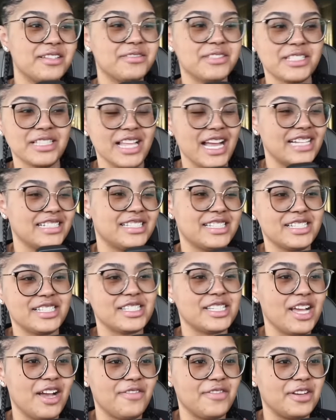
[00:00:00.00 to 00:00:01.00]
was a lot to
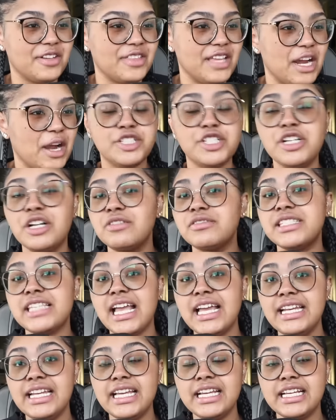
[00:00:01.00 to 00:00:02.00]
discover there. She don't
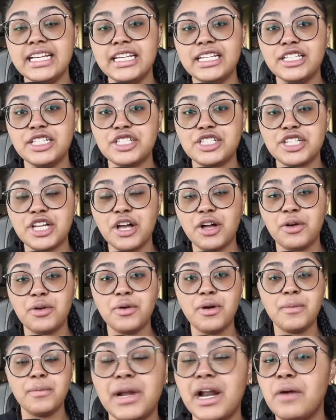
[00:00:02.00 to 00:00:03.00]
say in the show,
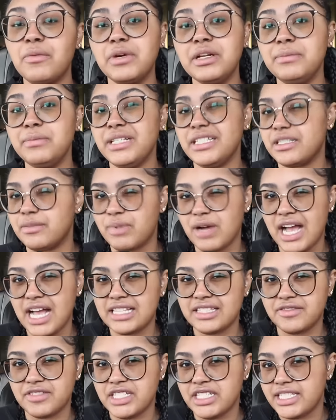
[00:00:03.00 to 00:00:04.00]
but I wouldn't be
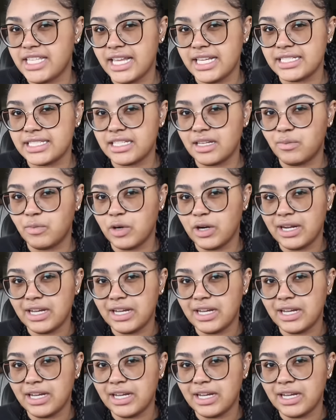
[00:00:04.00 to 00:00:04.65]
surprised if she say it somewhere